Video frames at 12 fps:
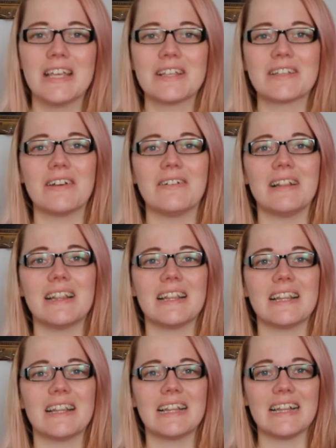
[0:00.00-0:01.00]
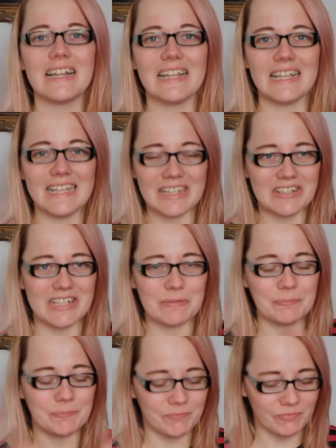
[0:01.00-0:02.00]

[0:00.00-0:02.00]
So yesterday